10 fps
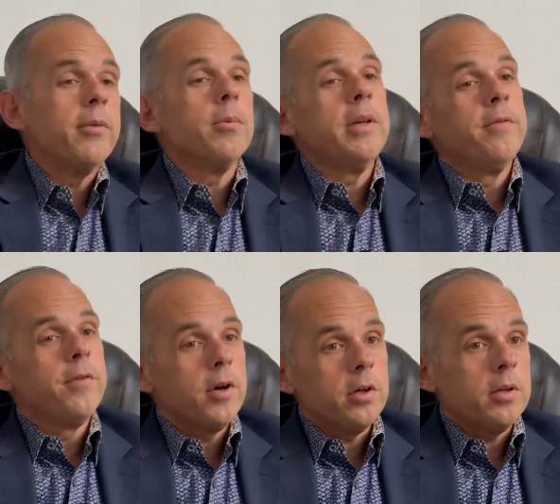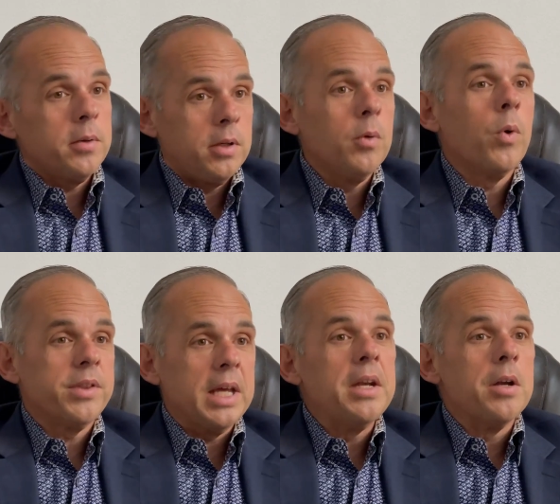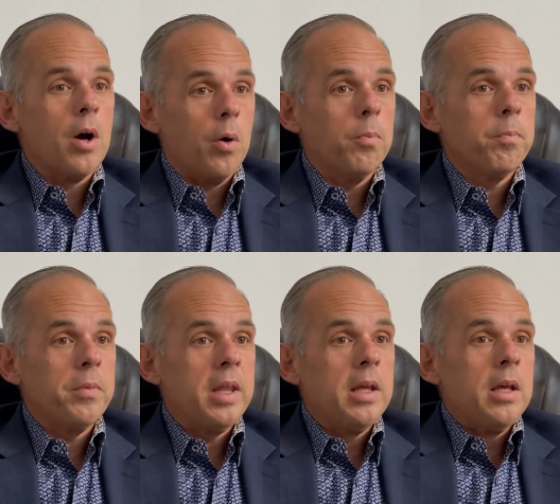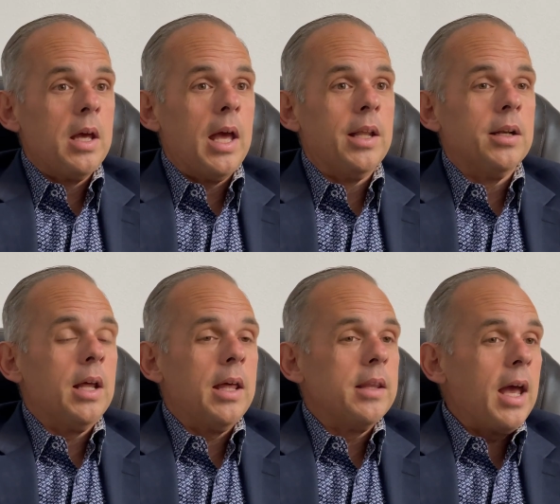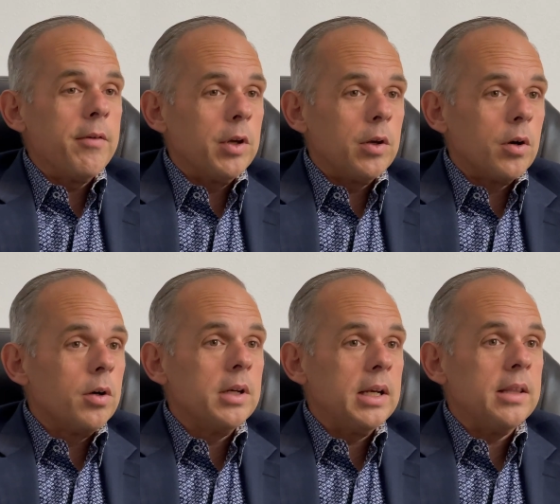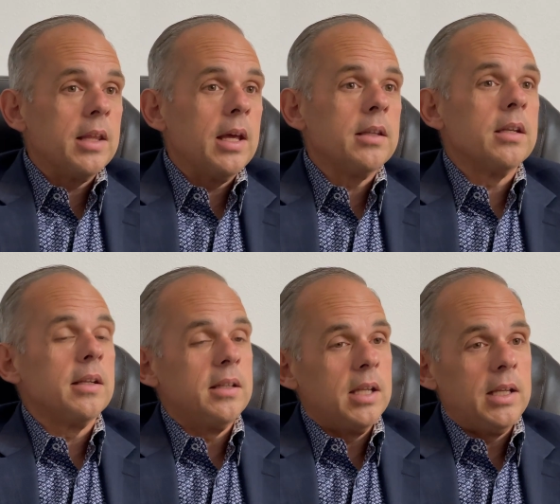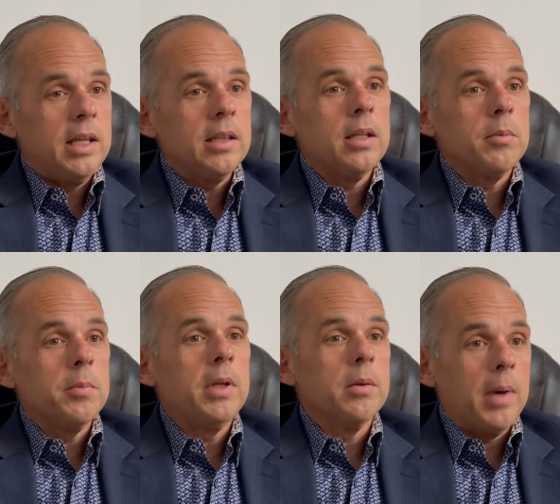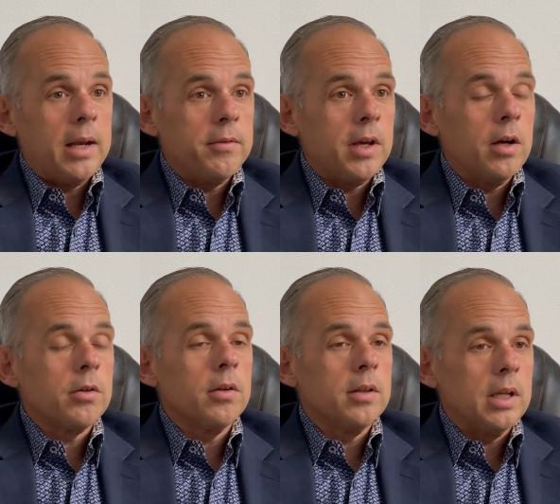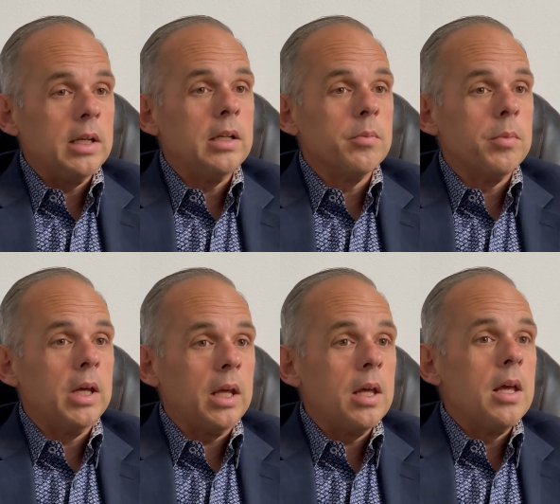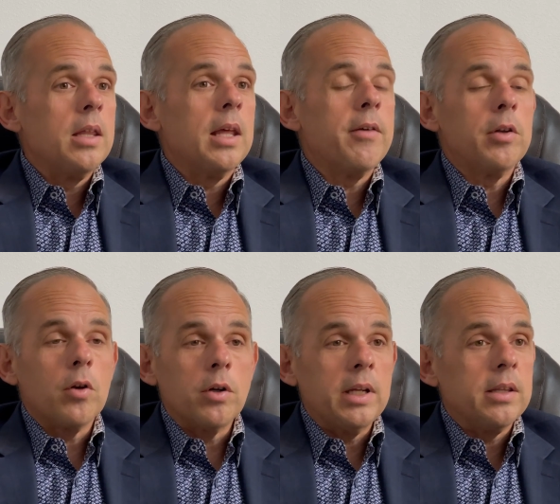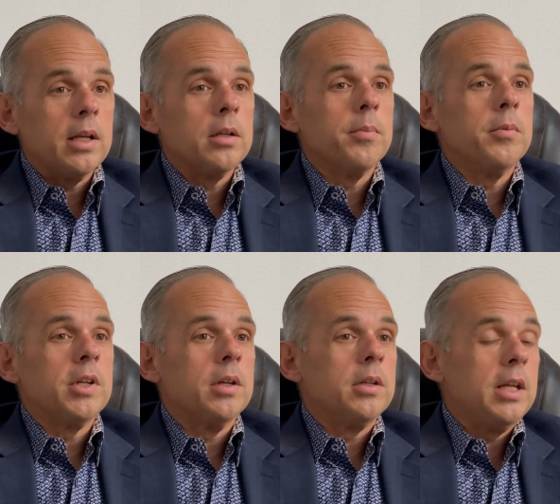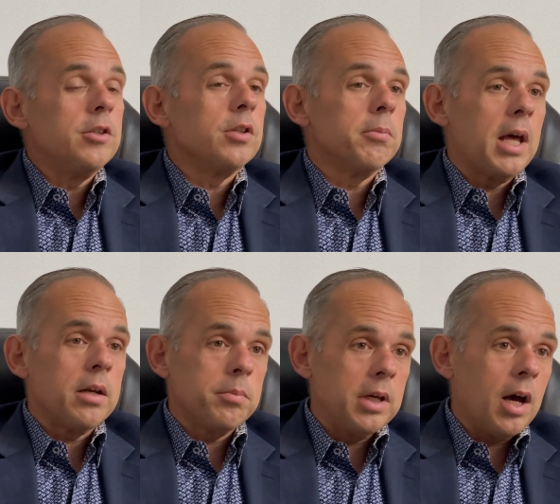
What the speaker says: revert to what they know. And they haven't learned anything to get them to be the man of character that they need to be. They haven't learned anything to teach them how to be a